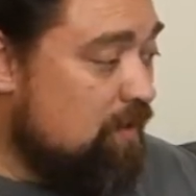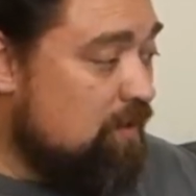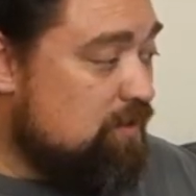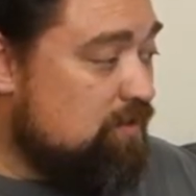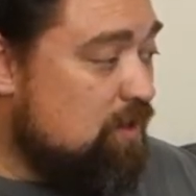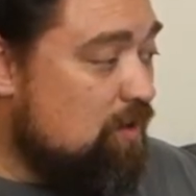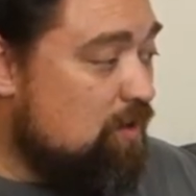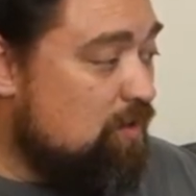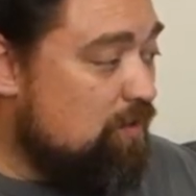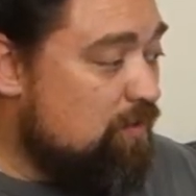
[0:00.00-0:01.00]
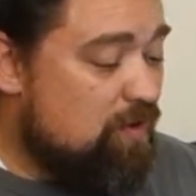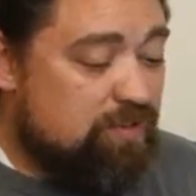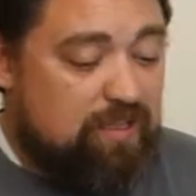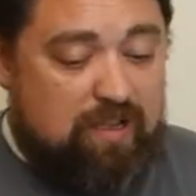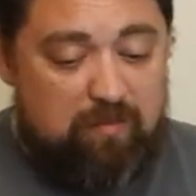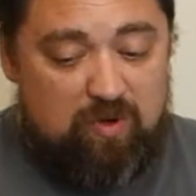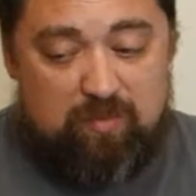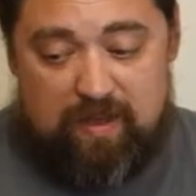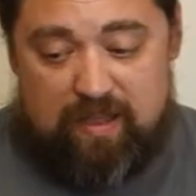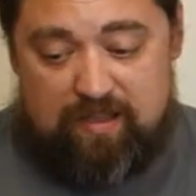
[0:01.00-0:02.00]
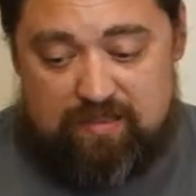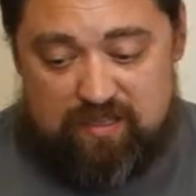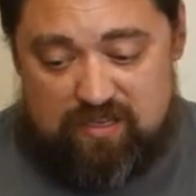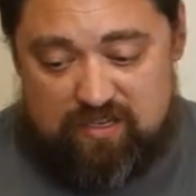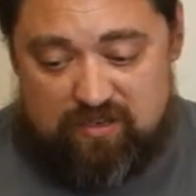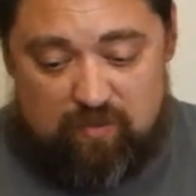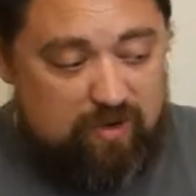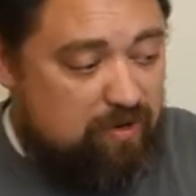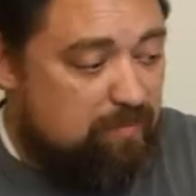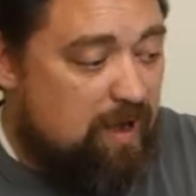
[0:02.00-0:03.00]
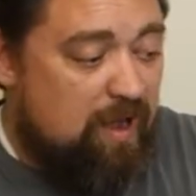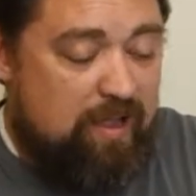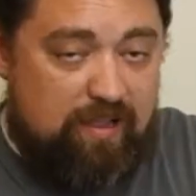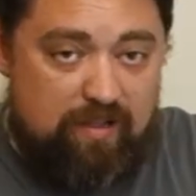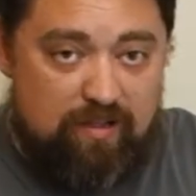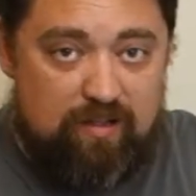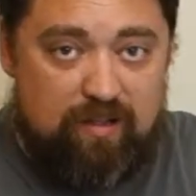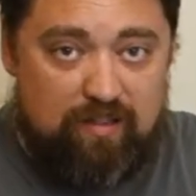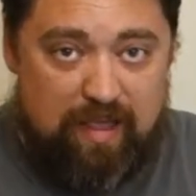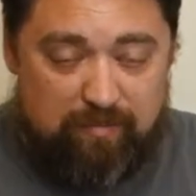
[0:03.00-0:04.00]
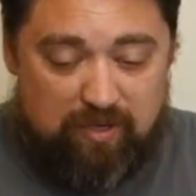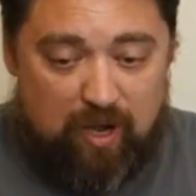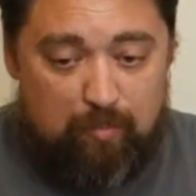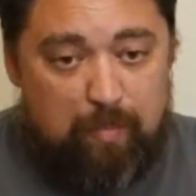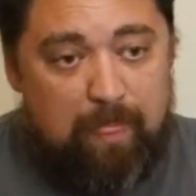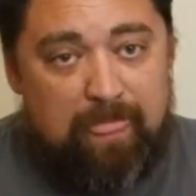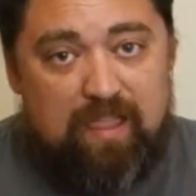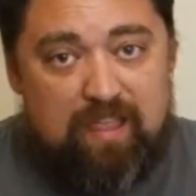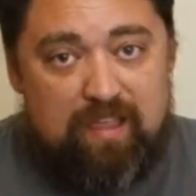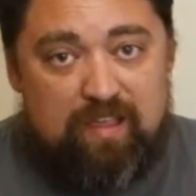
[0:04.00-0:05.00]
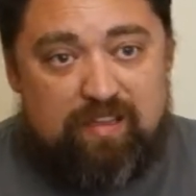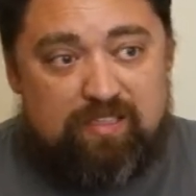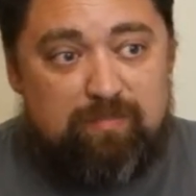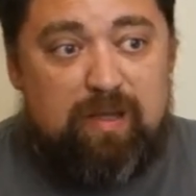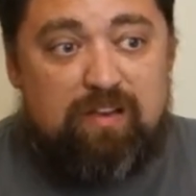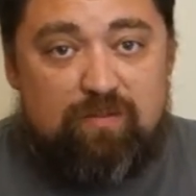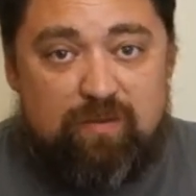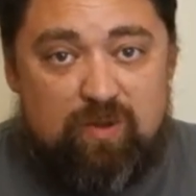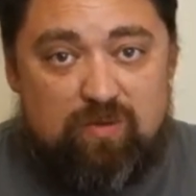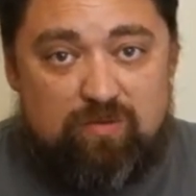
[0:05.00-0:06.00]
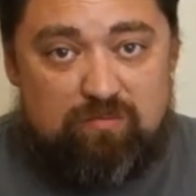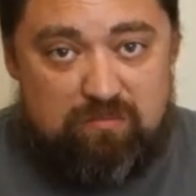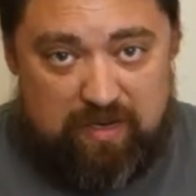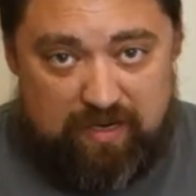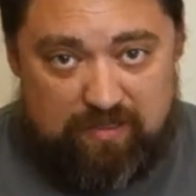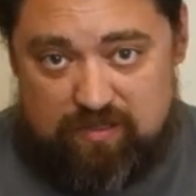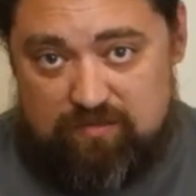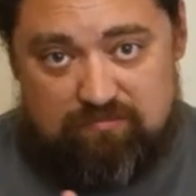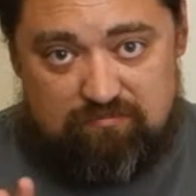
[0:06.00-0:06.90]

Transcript: So the first thing I'm going to make a suggestion on when you're buying a laptop is spend a few minutes,